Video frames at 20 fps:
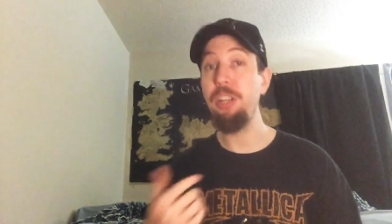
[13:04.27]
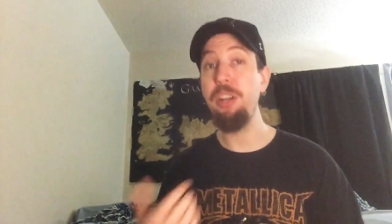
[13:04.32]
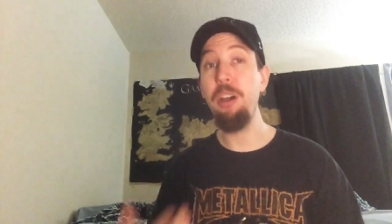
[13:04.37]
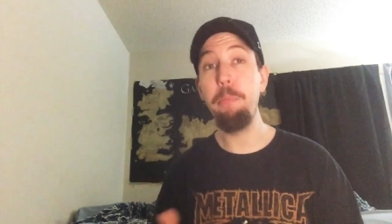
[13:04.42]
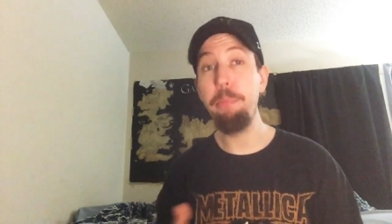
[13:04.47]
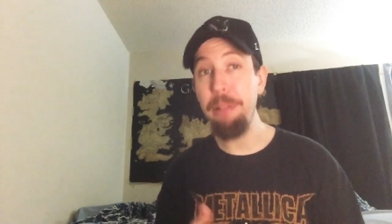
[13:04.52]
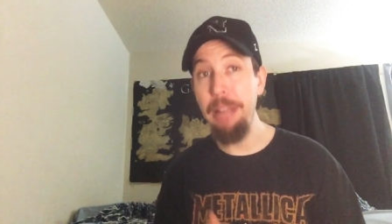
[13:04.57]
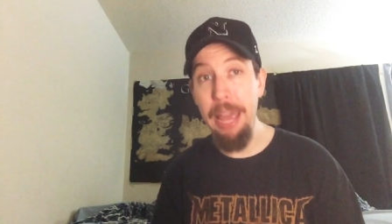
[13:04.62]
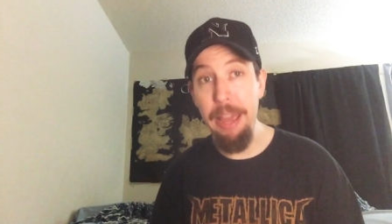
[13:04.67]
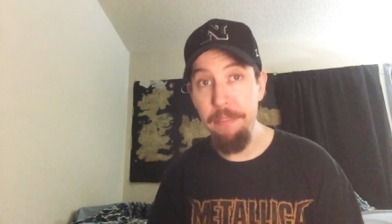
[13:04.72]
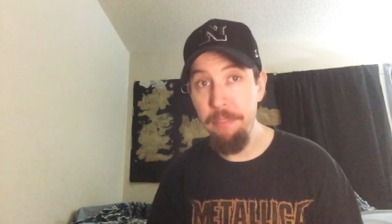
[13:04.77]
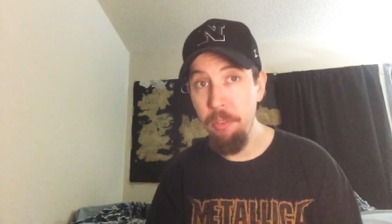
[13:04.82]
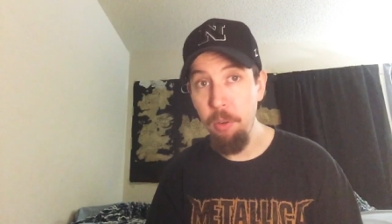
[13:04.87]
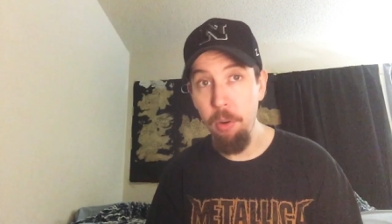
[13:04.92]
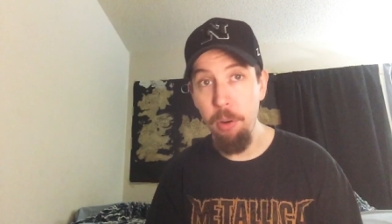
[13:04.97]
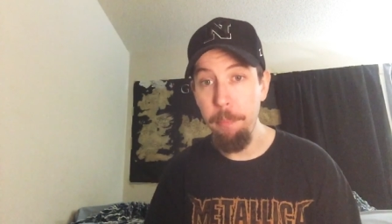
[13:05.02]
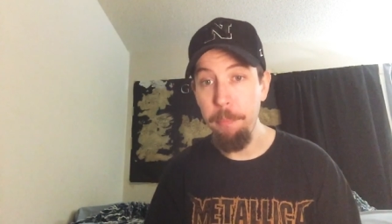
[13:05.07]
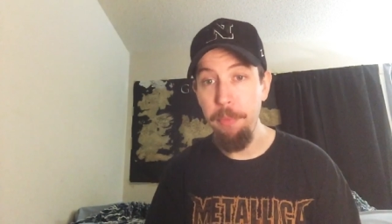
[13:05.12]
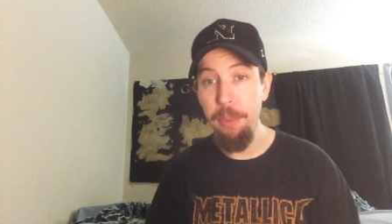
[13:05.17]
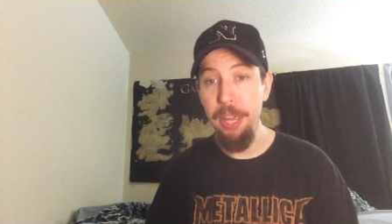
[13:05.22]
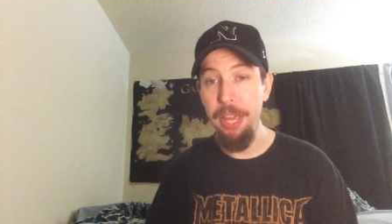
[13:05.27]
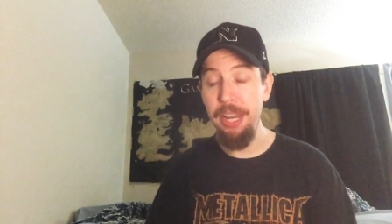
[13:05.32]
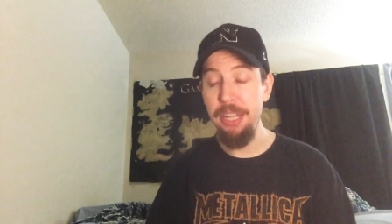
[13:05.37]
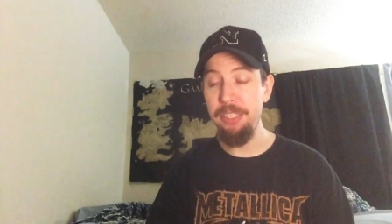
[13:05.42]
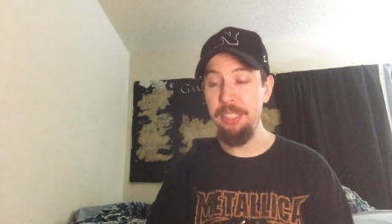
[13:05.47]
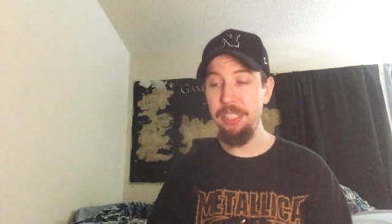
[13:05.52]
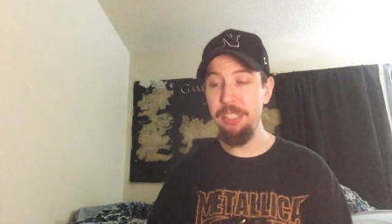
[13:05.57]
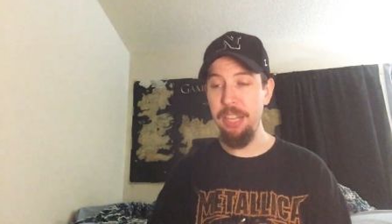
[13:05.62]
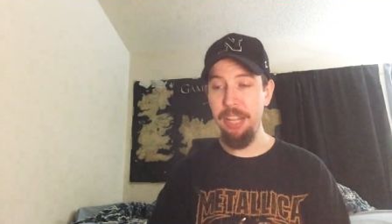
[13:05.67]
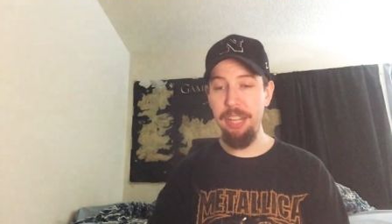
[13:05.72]
no platform. And
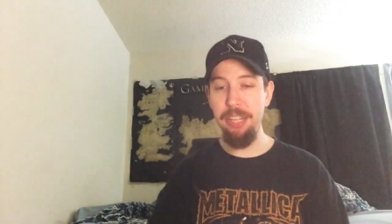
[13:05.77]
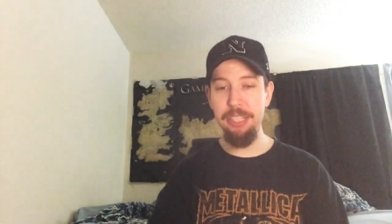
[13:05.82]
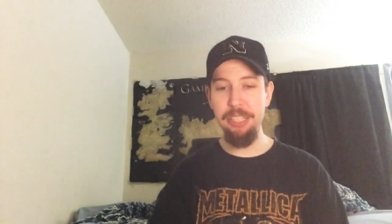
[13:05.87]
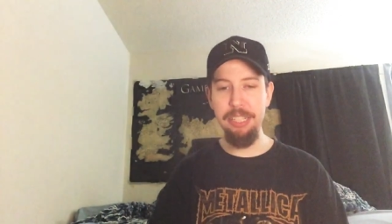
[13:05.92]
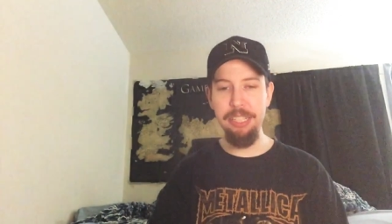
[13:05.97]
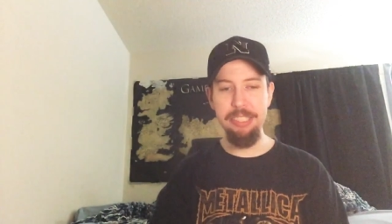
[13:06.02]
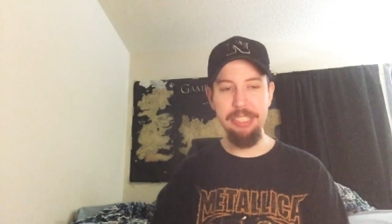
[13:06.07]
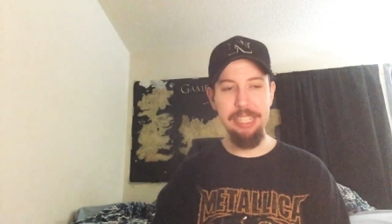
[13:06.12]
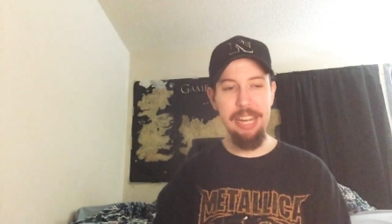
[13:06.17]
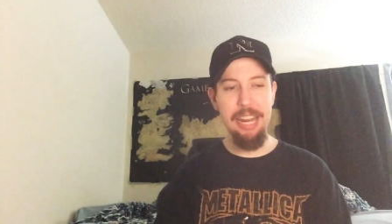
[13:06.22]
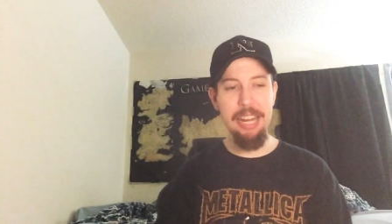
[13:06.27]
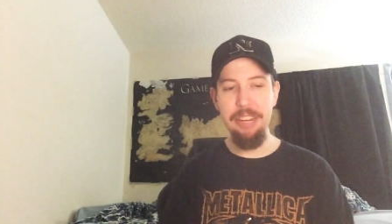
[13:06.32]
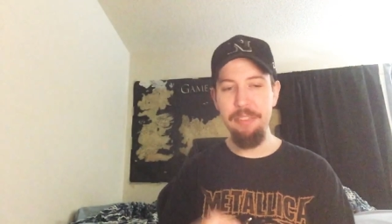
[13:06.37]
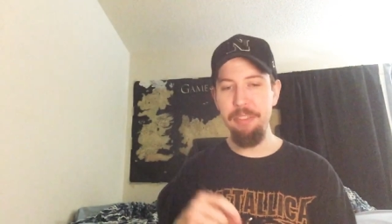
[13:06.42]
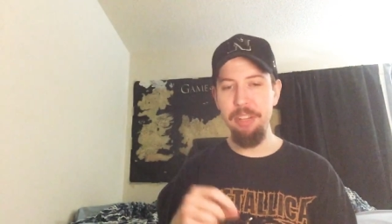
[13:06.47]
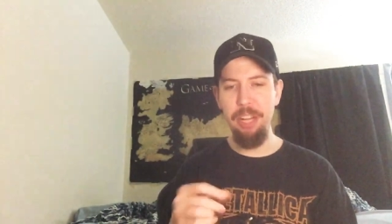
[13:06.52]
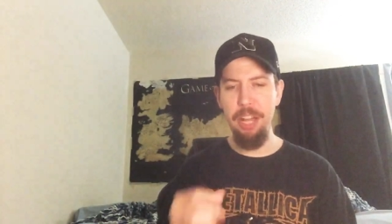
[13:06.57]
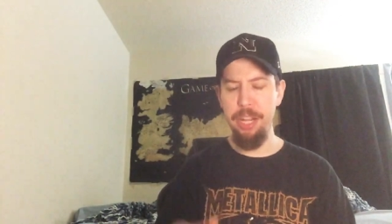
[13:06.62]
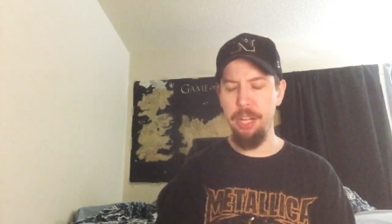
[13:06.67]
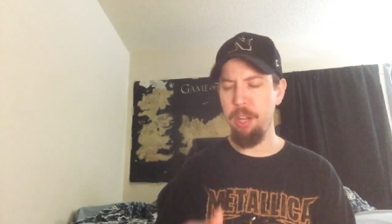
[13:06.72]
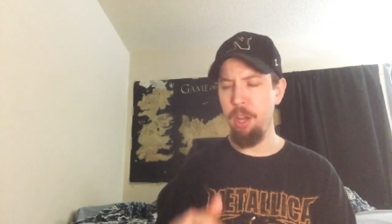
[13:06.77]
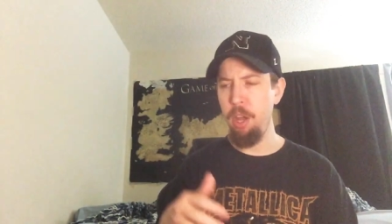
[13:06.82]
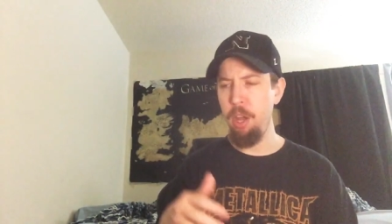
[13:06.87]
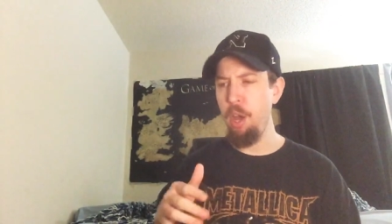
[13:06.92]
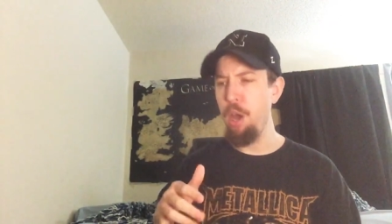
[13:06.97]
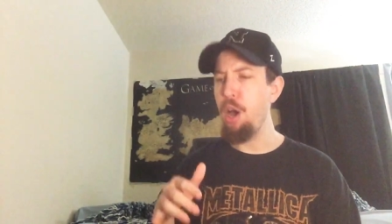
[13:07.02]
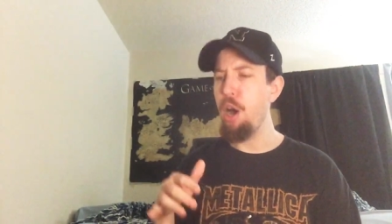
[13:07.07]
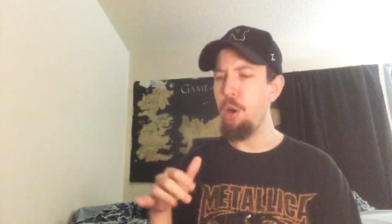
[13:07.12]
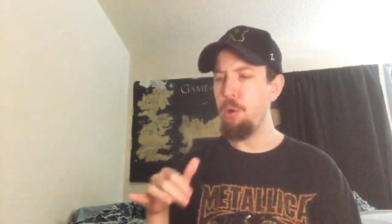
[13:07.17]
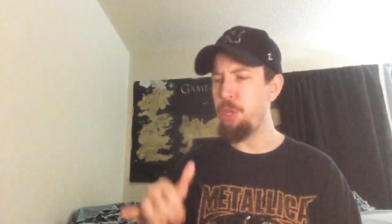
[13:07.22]
it's it's not even like
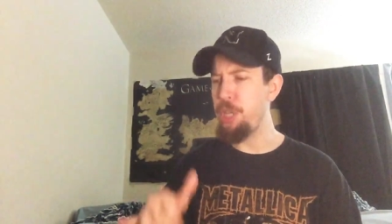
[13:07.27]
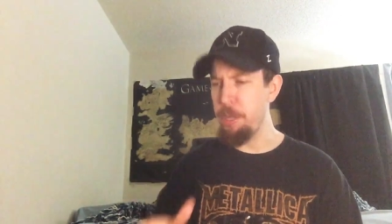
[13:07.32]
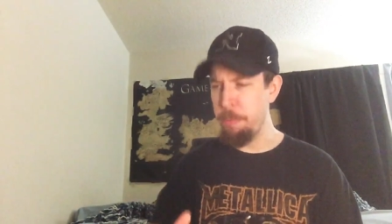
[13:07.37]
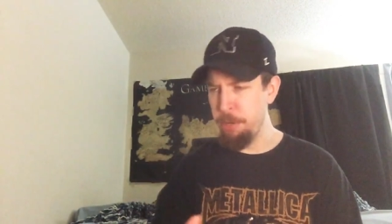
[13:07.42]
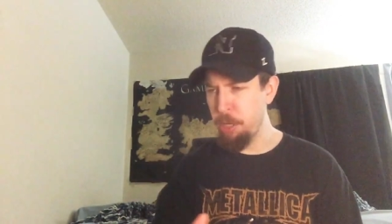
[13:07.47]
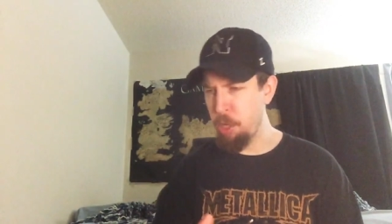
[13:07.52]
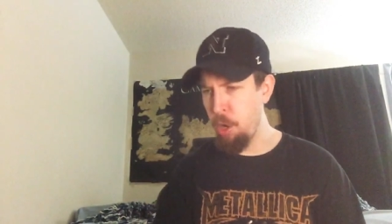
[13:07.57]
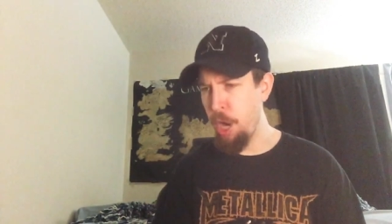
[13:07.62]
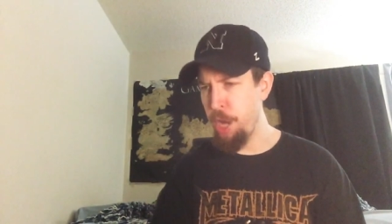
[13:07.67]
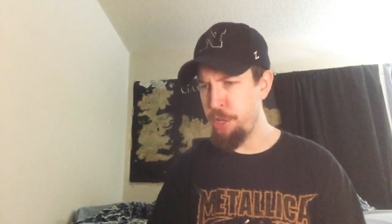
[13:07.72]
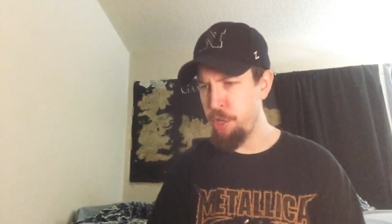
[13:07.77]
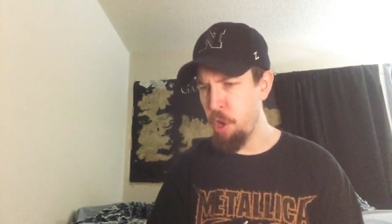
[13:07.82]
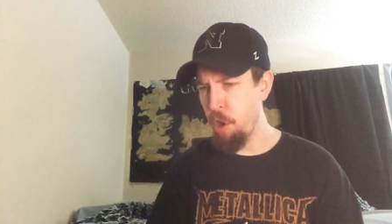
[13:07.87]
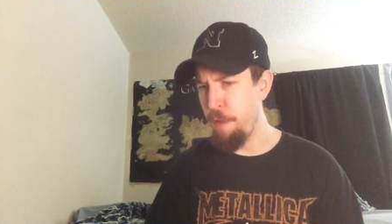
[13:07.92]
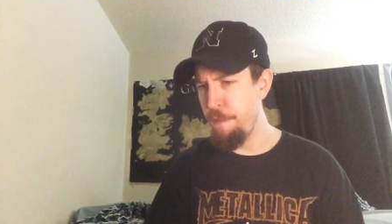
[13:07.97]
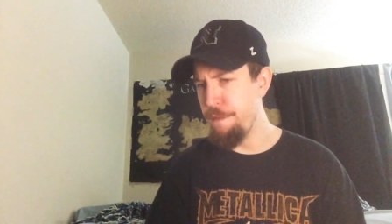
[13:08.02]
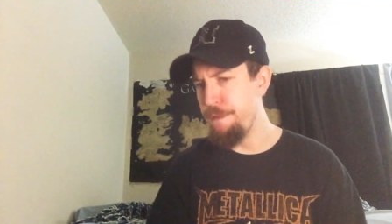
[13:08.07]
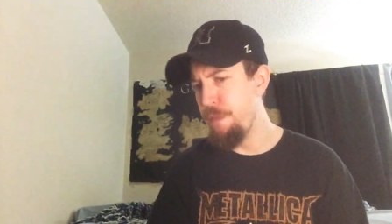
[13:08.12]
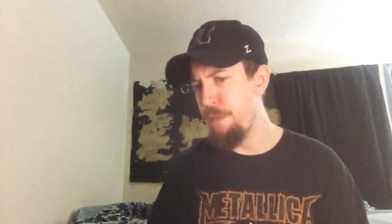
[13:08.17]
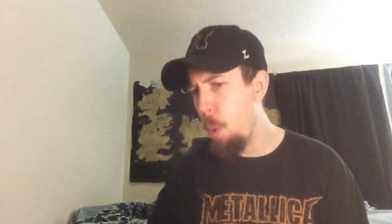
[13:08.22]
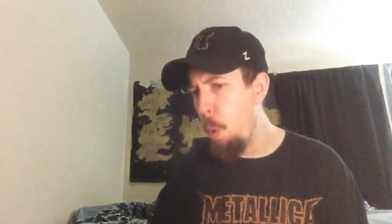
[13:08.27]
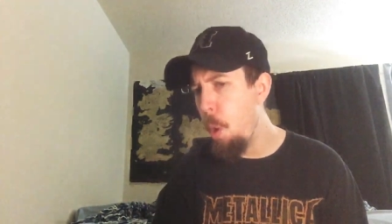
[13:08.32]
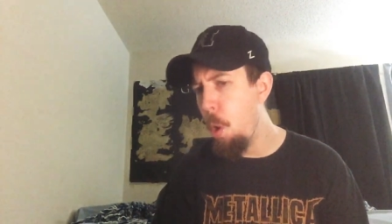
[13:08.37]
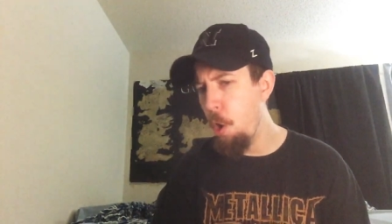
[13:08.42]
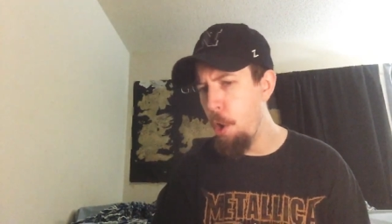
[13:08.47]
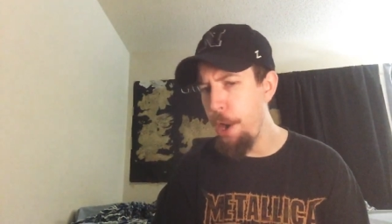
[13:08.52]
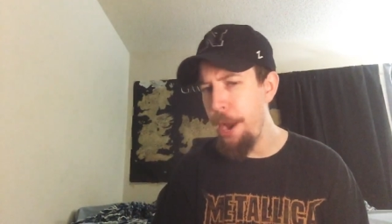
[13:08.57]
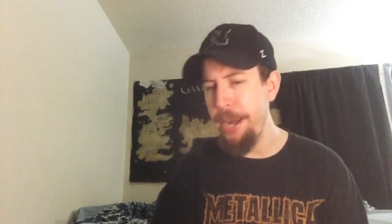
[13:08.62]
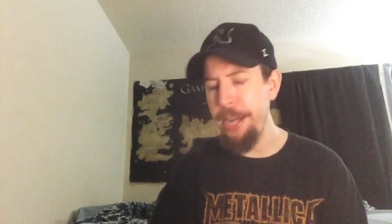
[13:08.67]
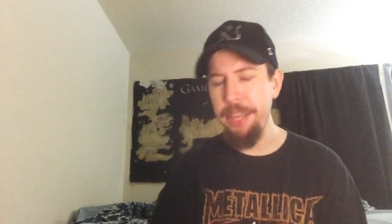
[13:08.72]
oh, Democrats aren't
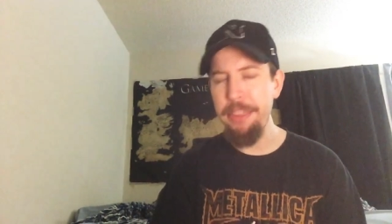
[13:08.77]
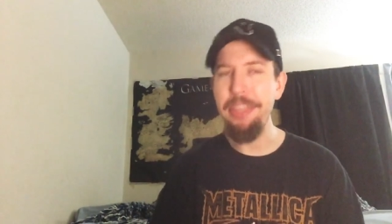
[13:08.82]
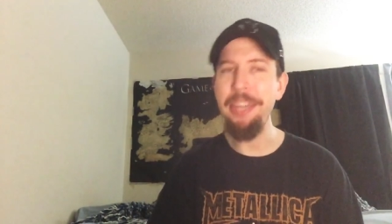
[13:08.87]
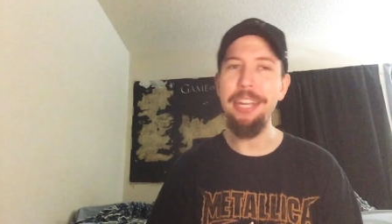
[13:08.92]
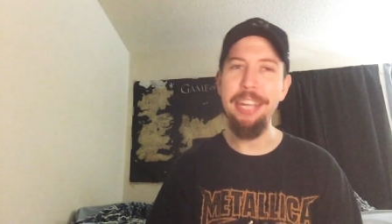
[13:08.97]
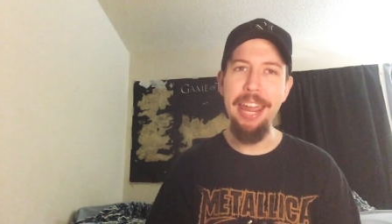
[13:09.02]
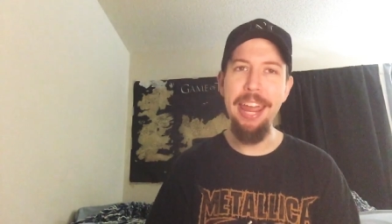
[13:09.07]
for anything.